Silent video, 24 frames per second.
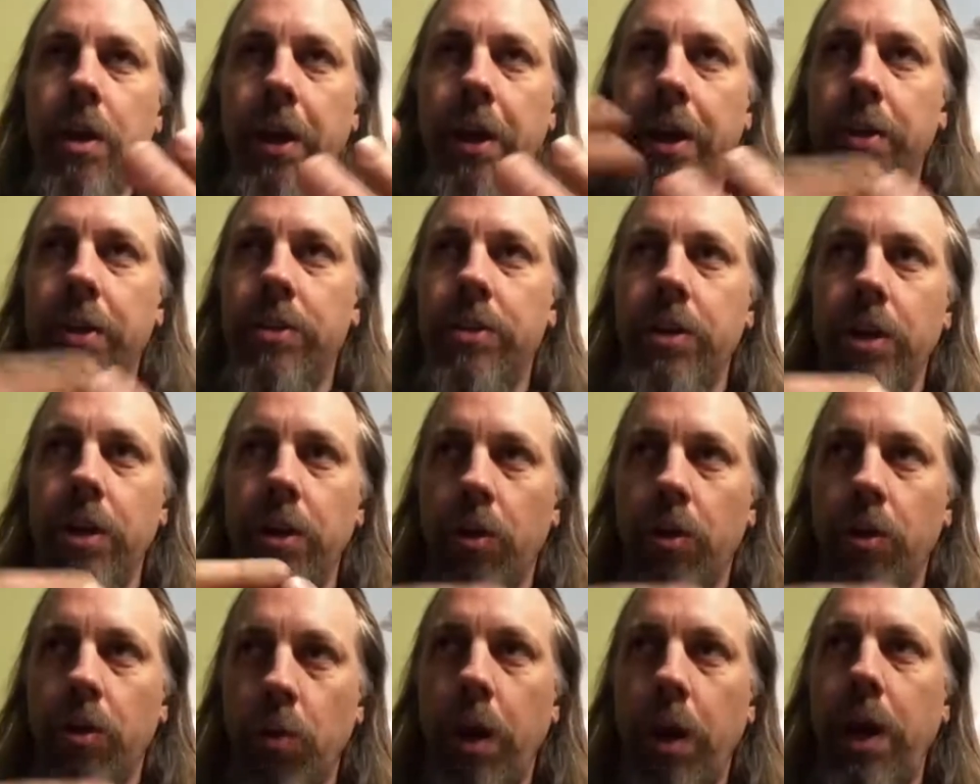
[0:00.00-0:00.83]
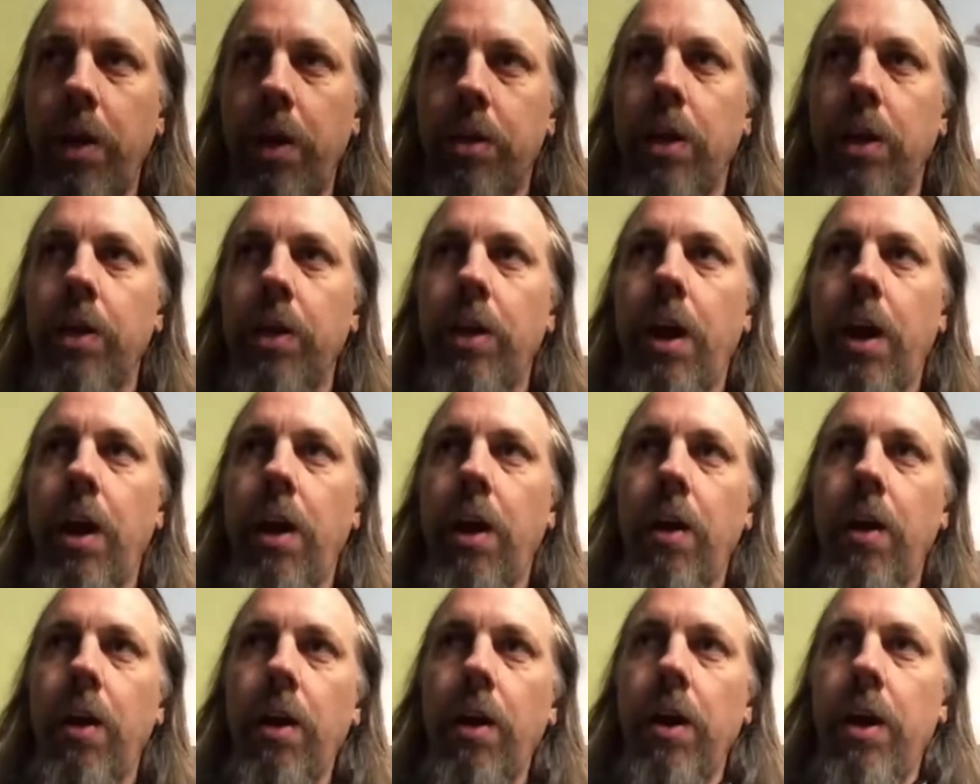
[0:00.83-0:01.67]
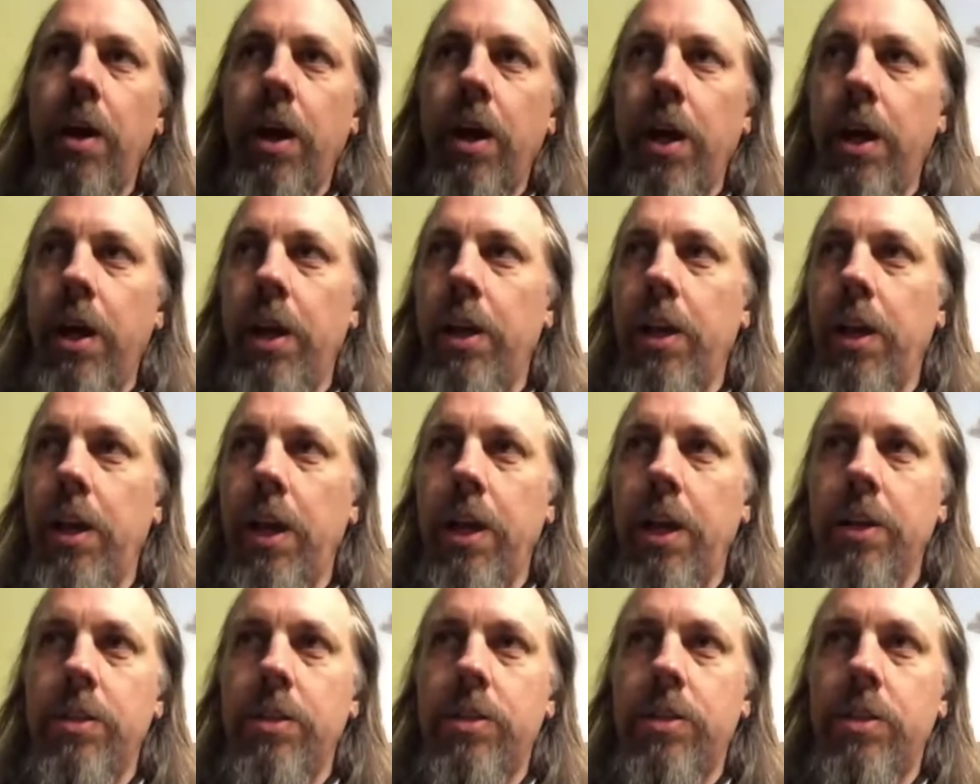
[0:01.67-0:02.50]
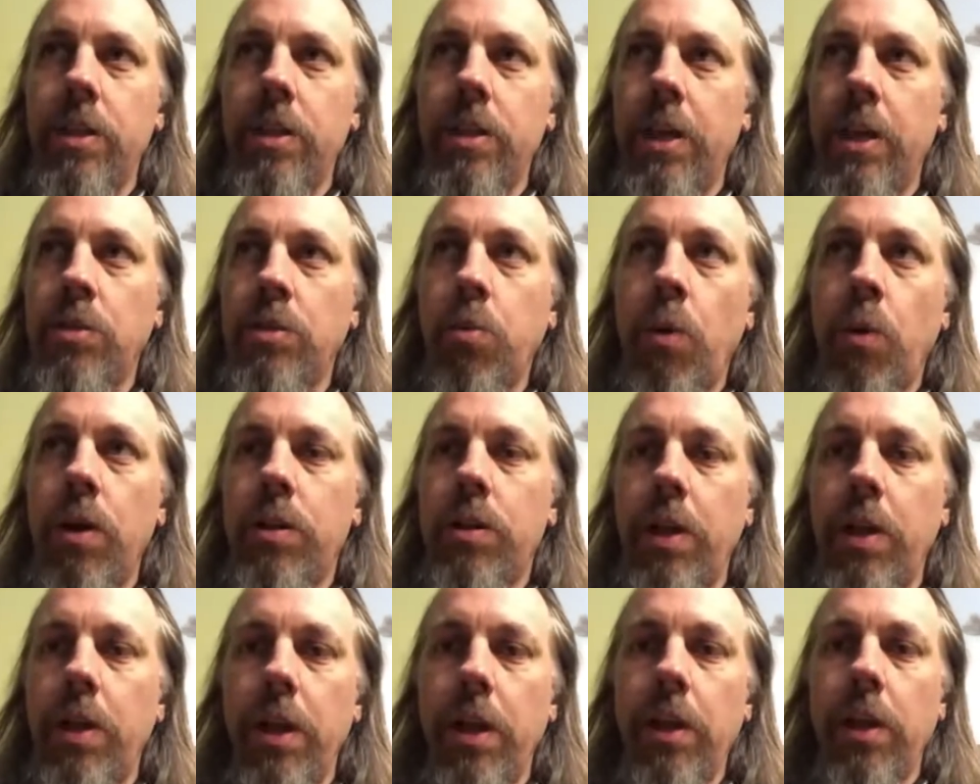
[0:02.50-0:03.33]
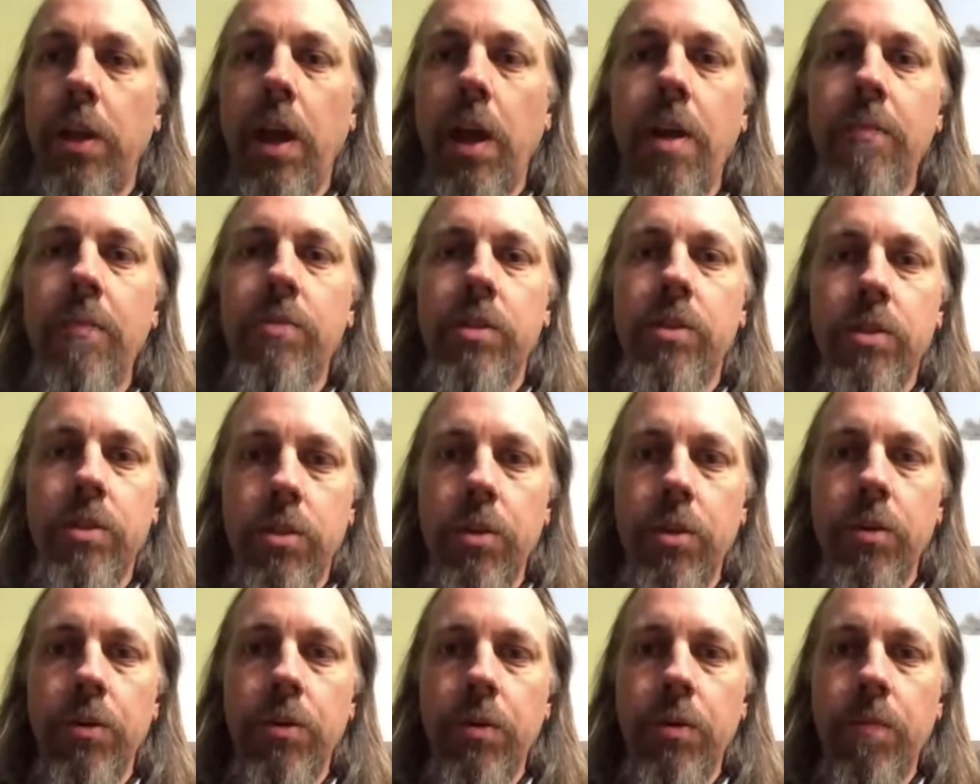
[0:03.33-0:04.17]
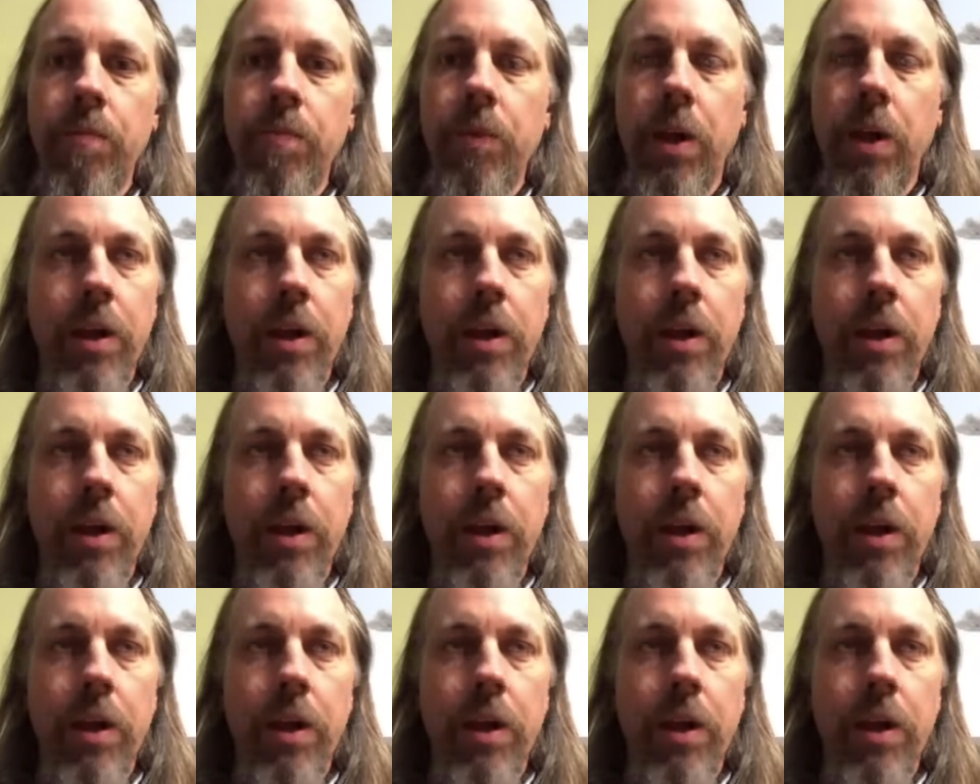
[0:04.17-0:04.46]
It's ingrained in there, and it's it's what they love to do.